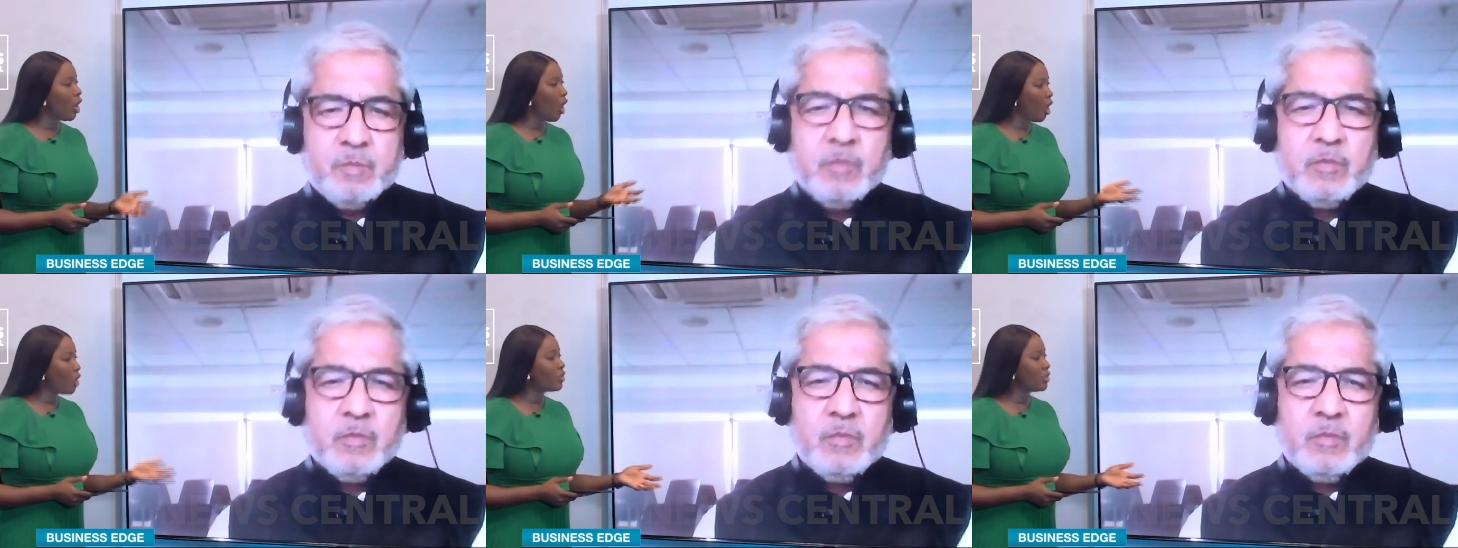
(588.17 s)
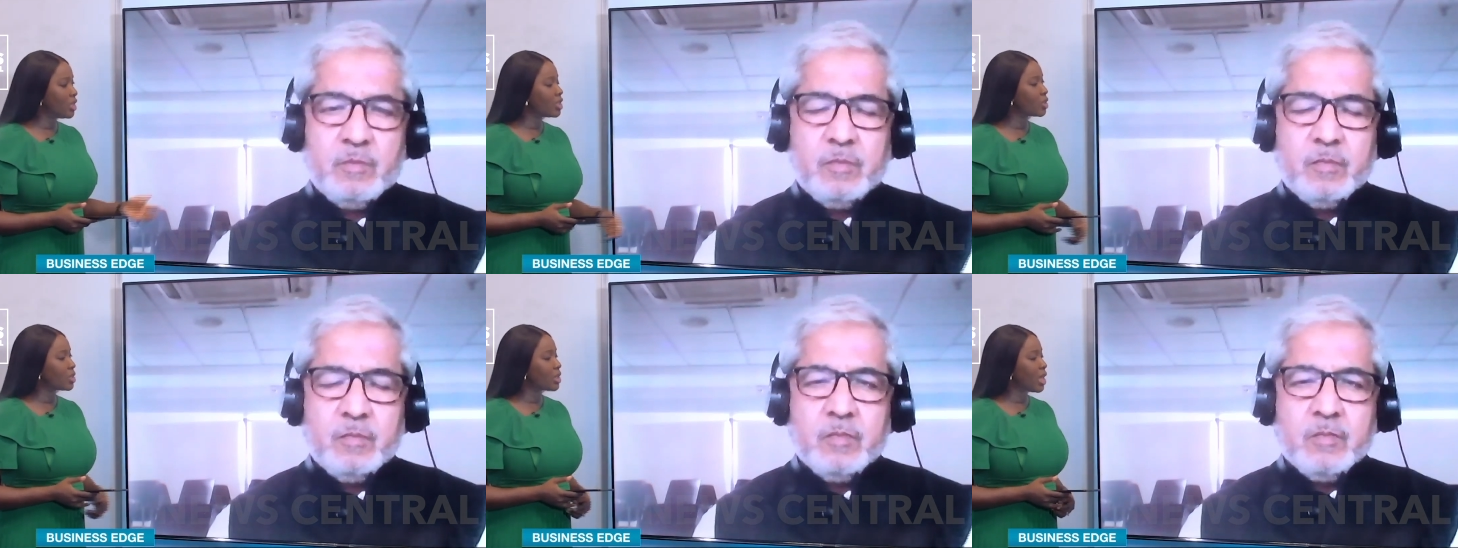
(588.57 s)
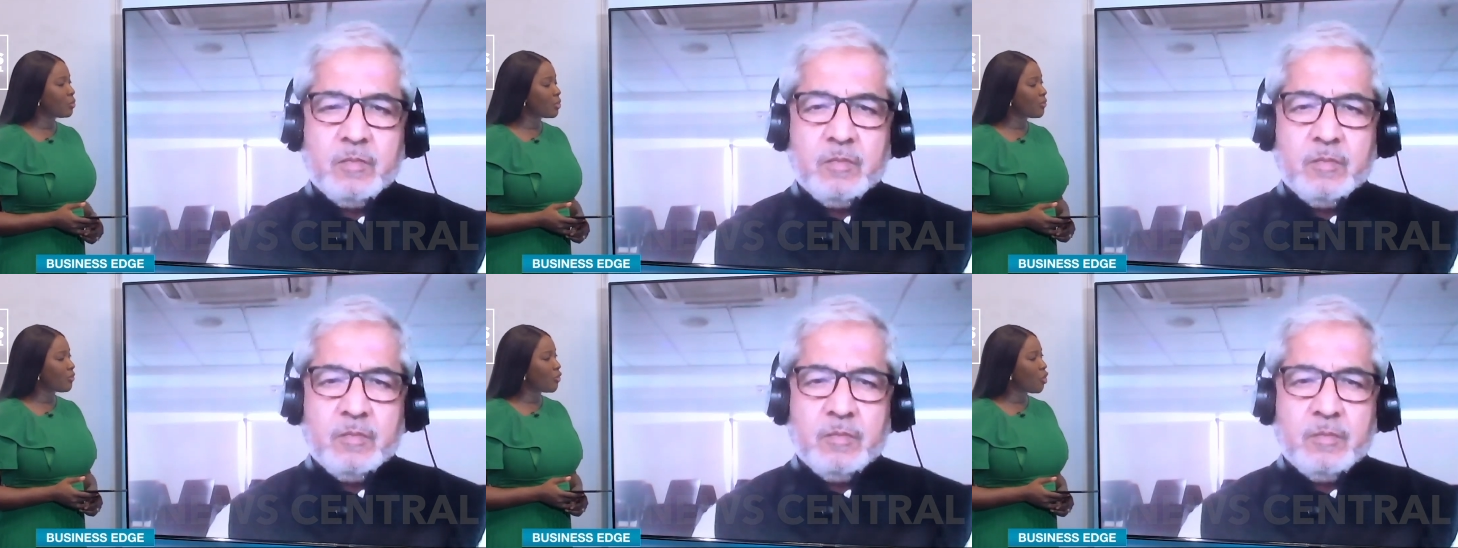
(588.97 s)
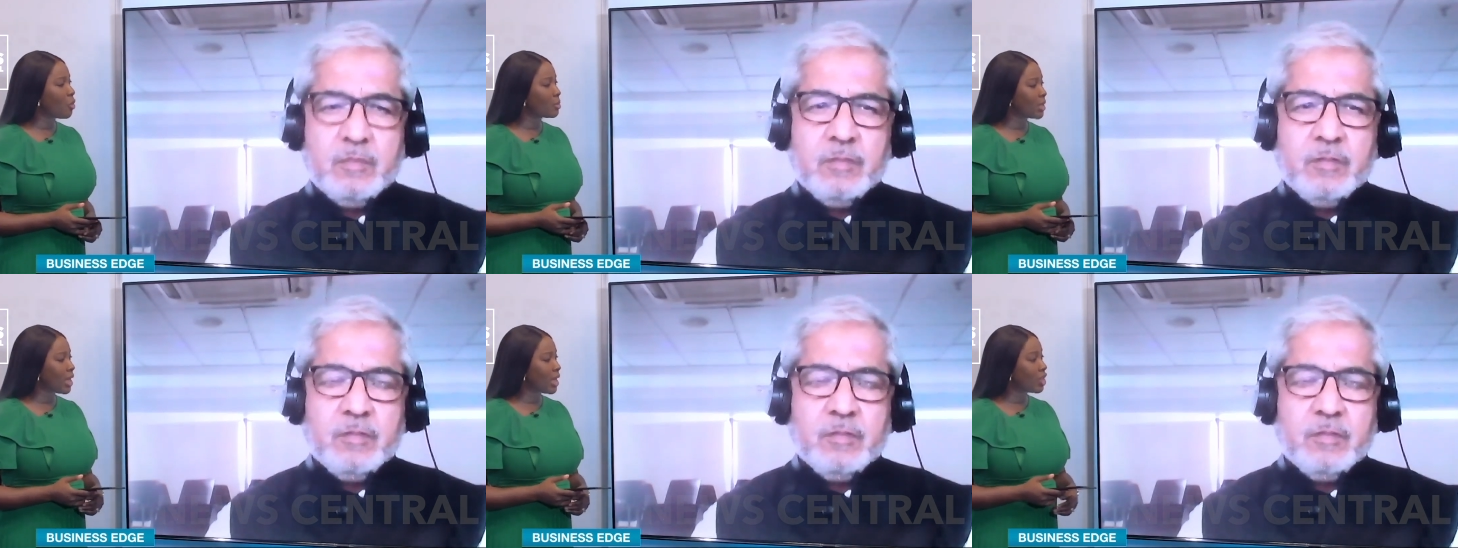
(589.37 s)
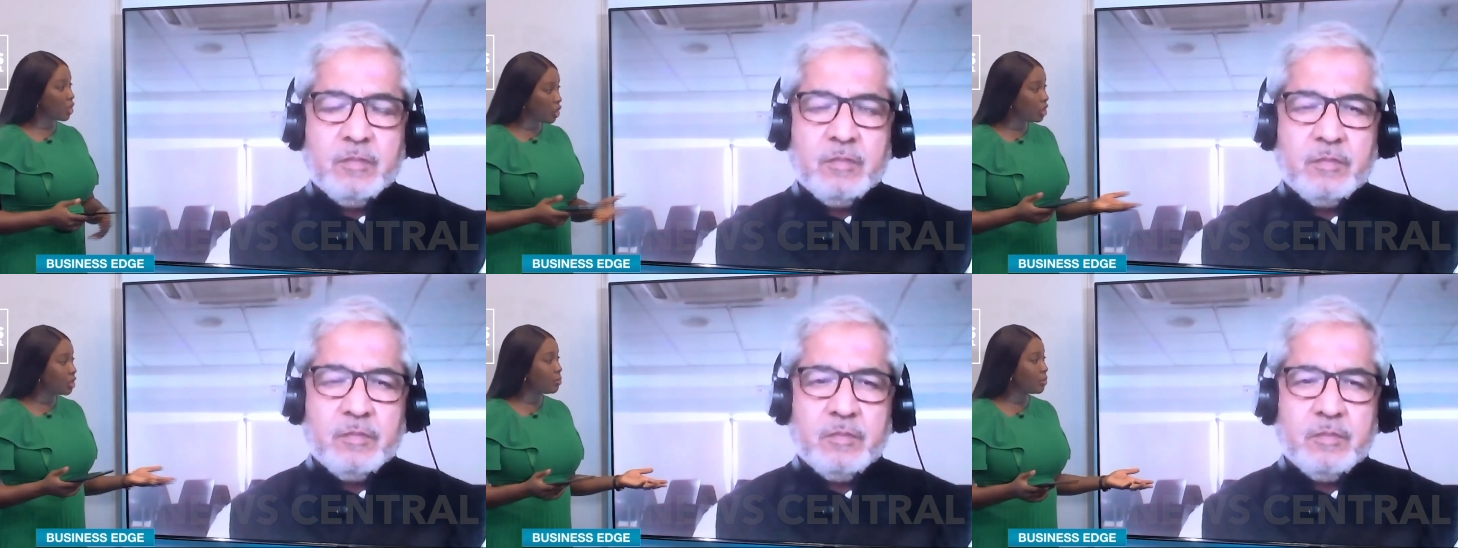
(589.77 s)
Speaker 1: on these same reforms that
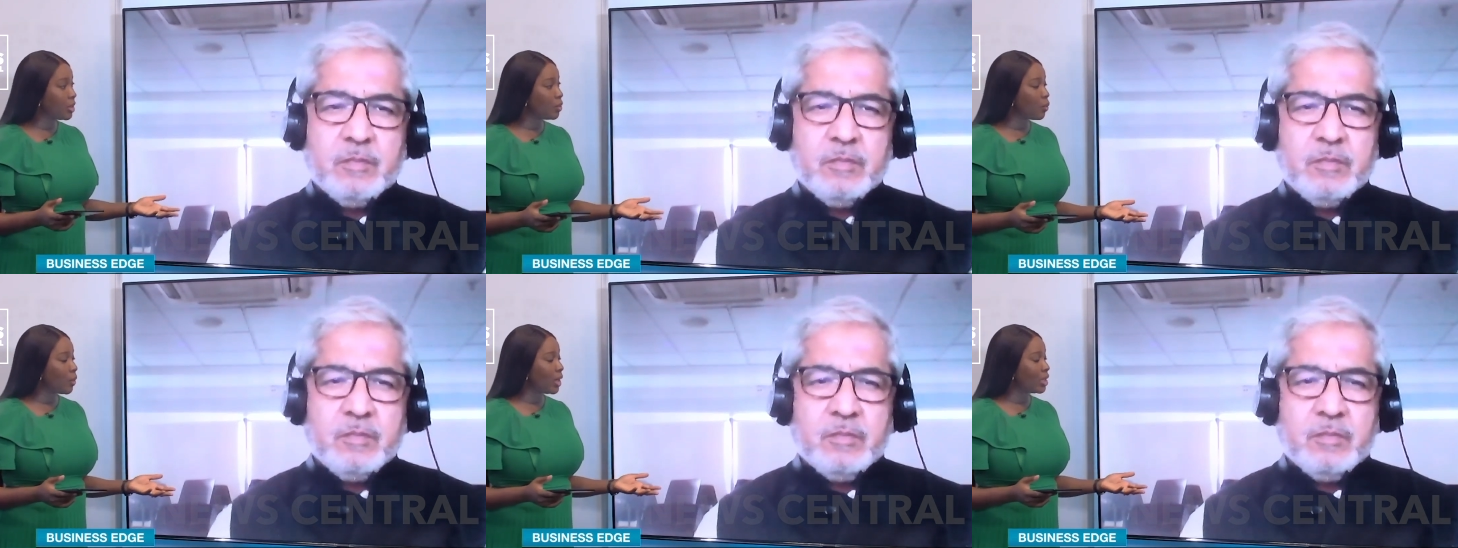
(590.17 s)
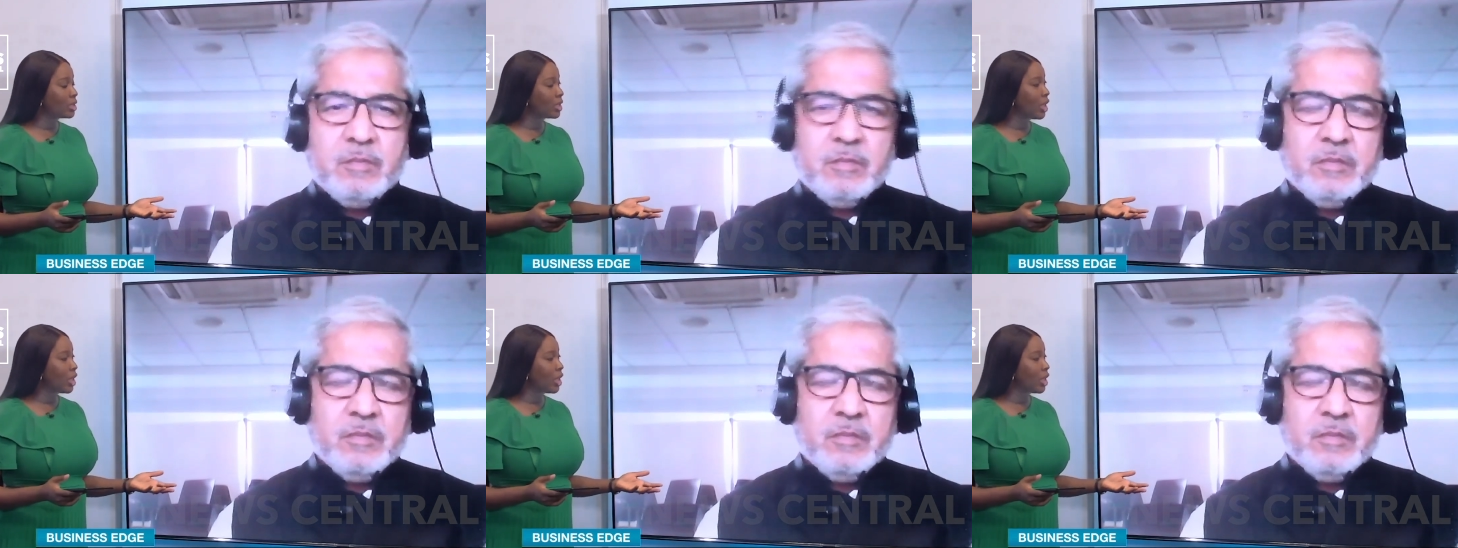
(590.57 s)
could be the way